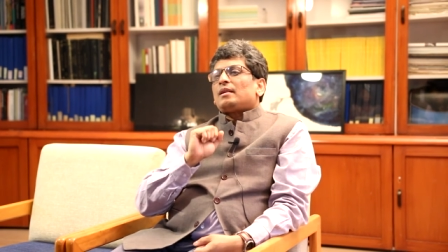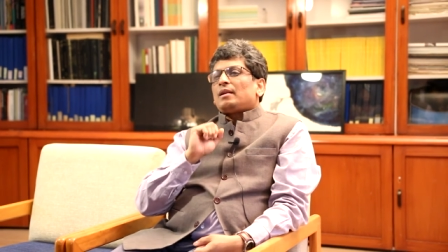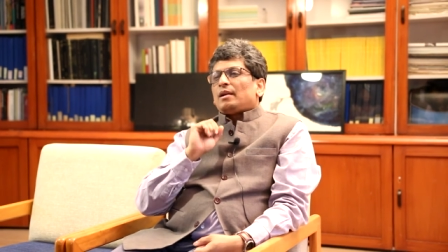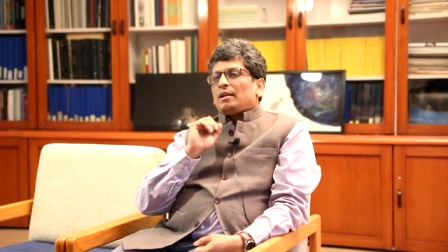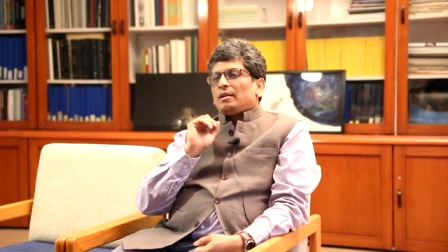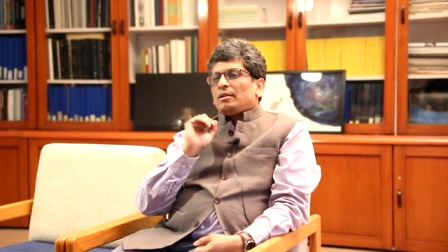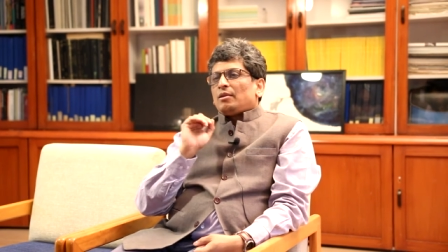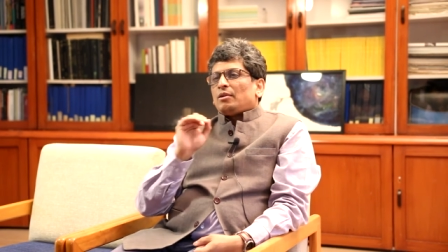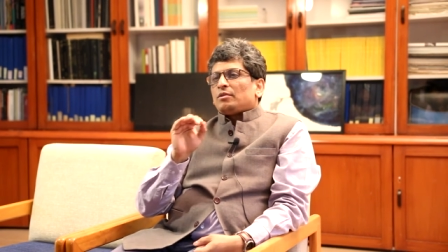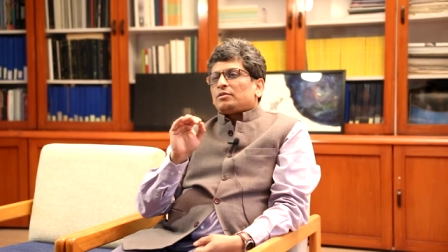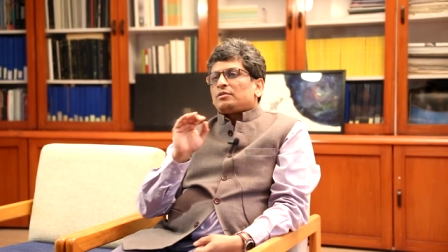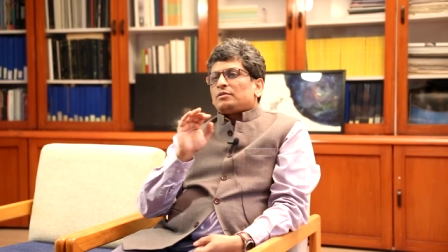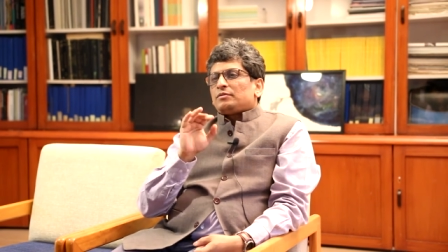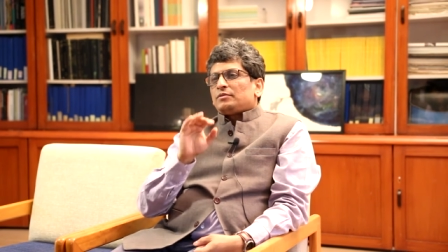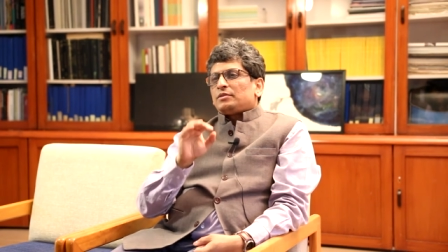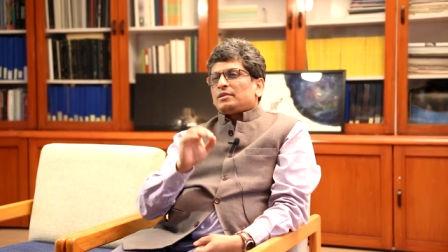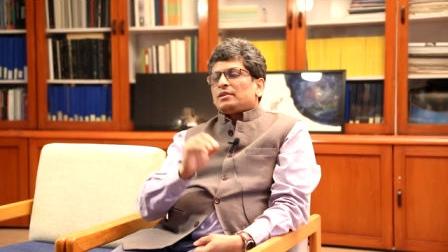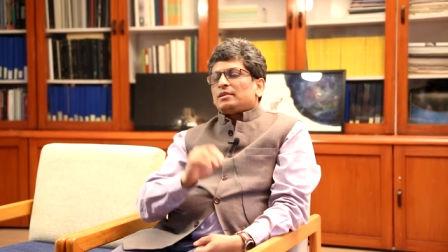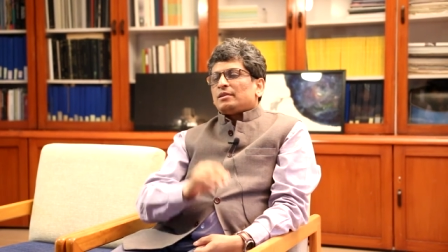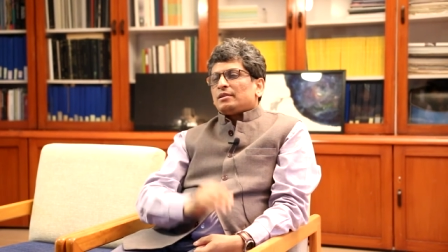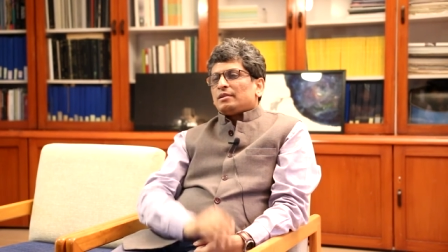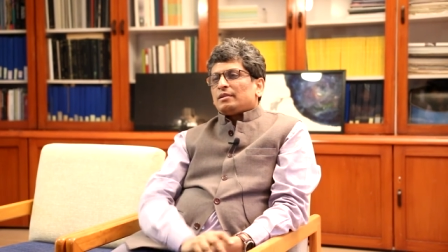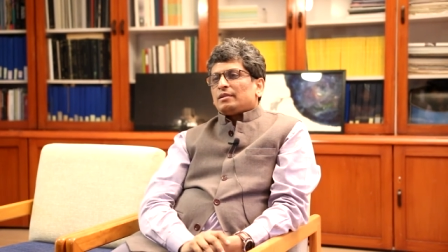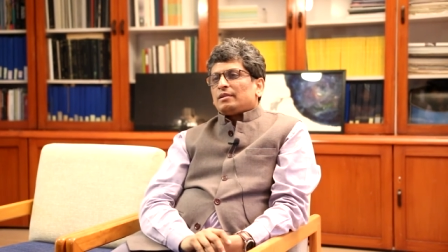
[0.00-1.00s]
A lot of
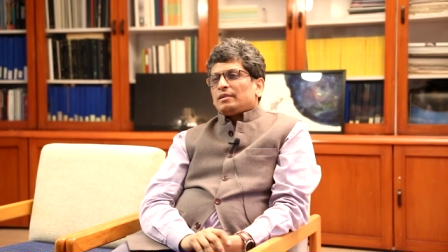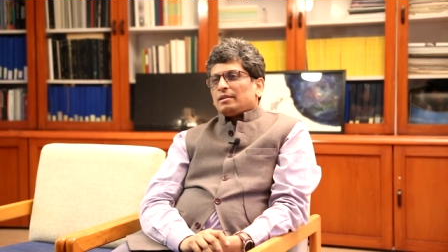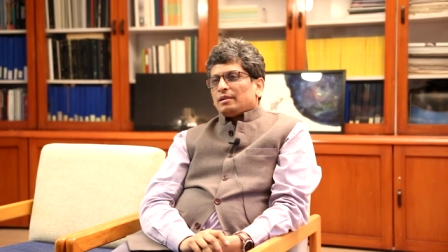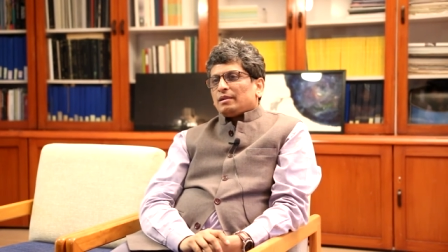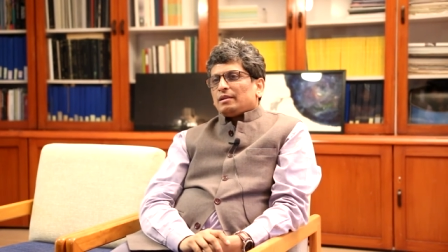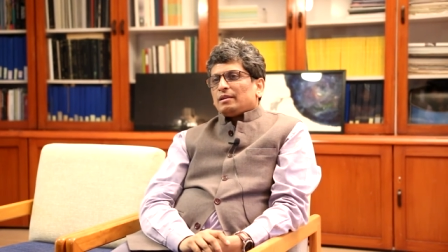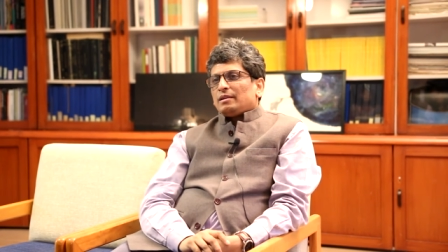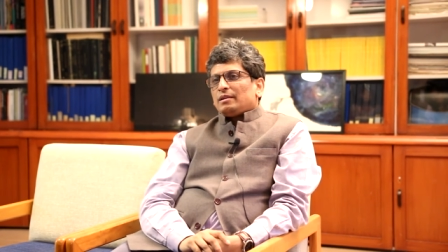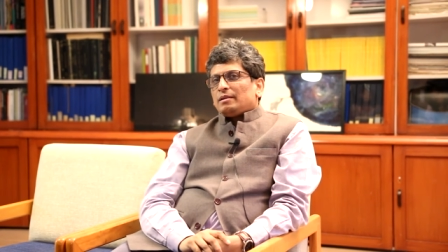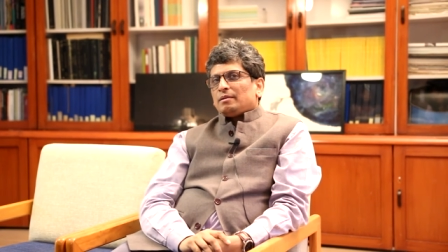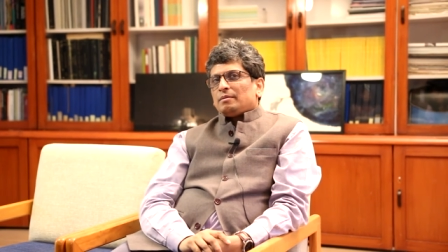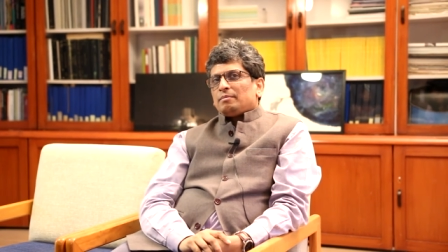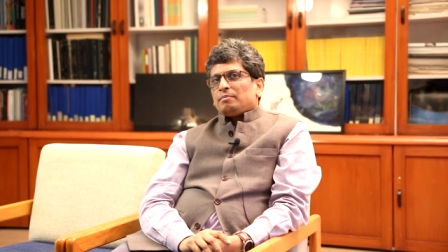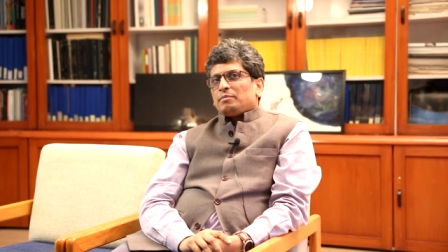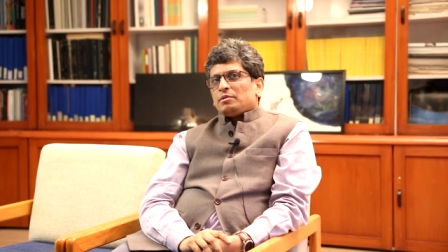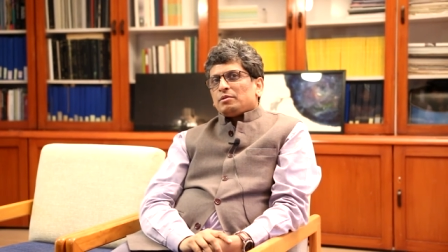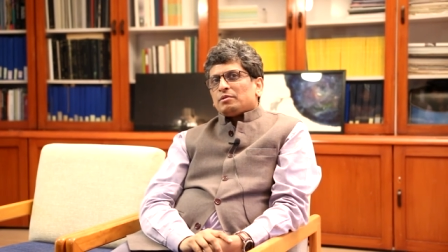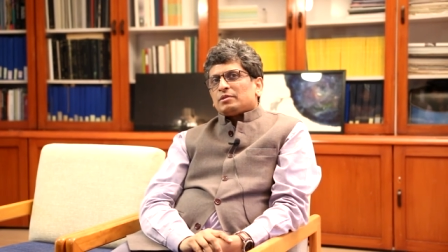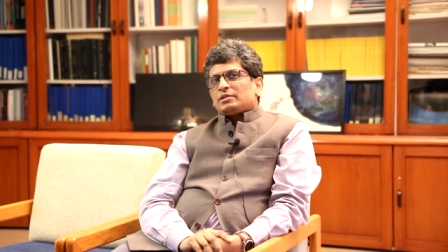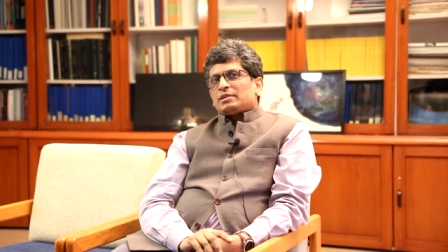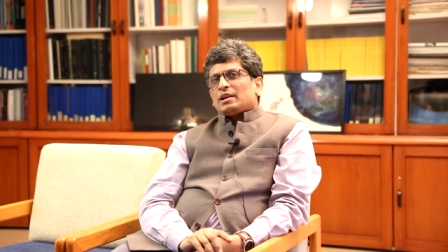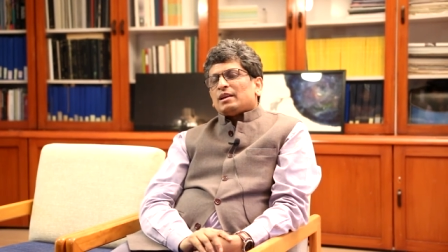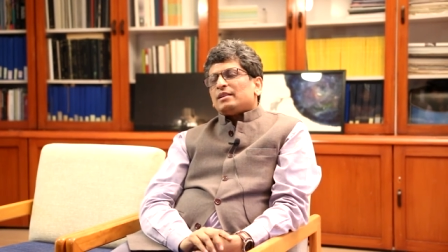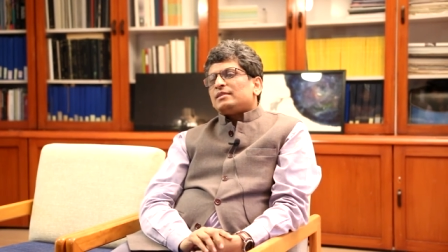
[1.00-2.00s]
the uh,
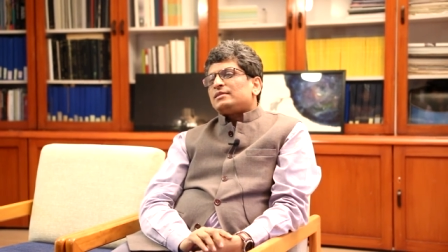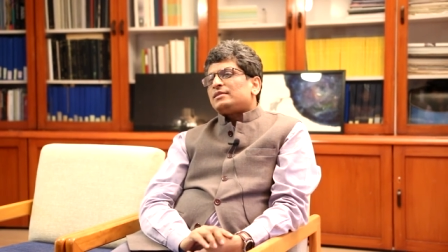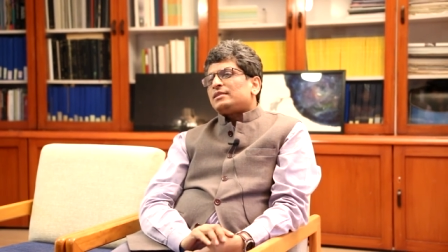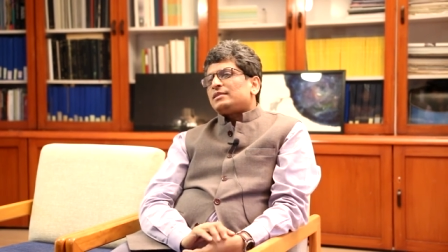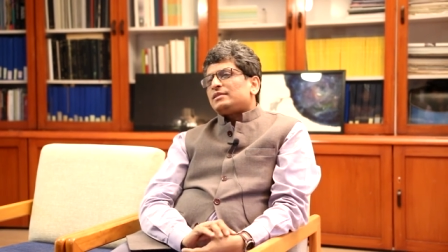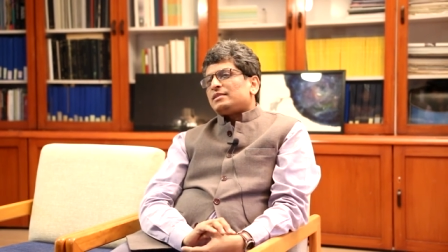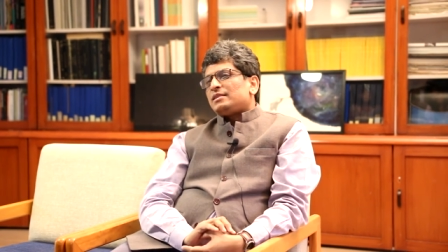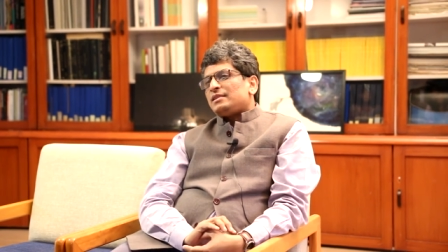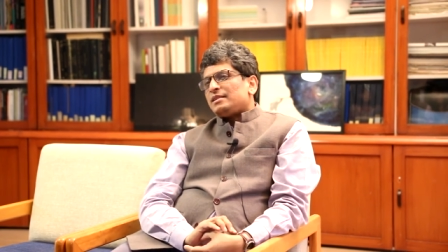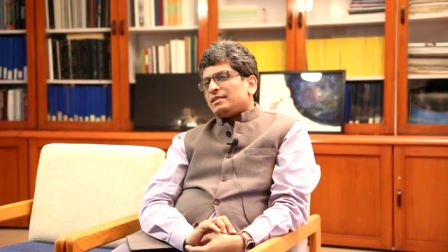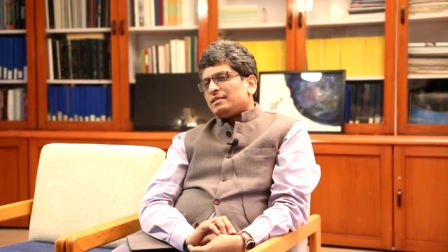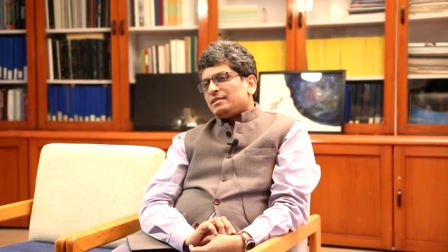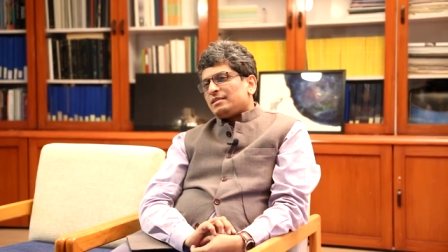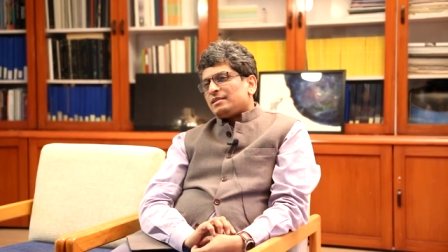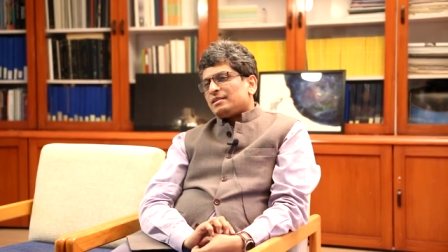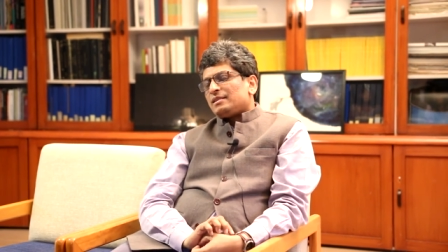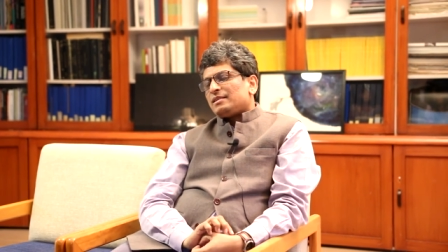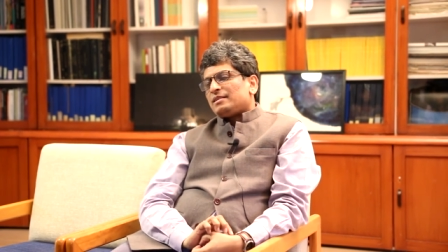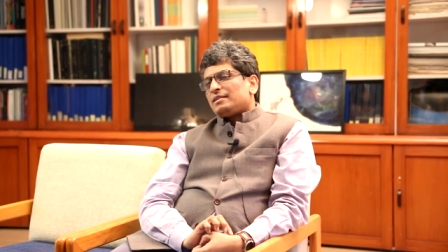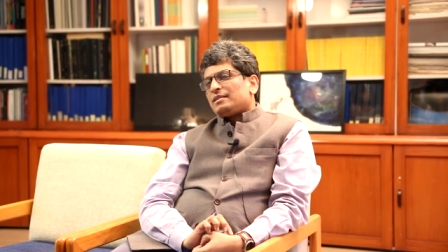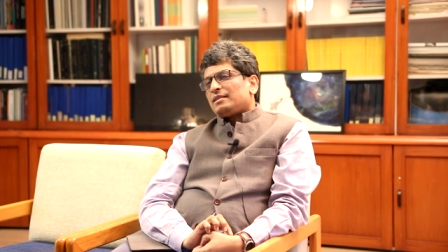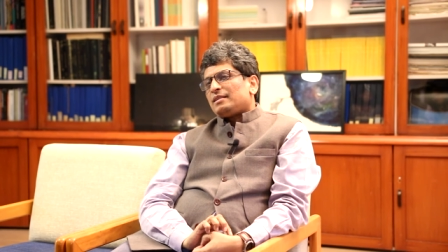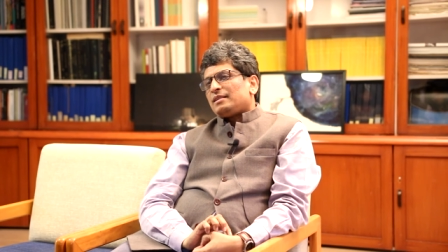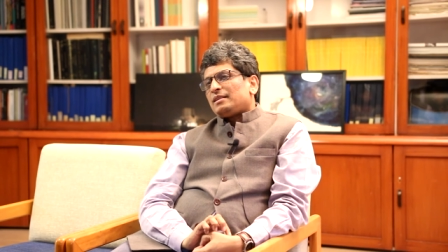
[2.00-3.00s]
pure sciences in India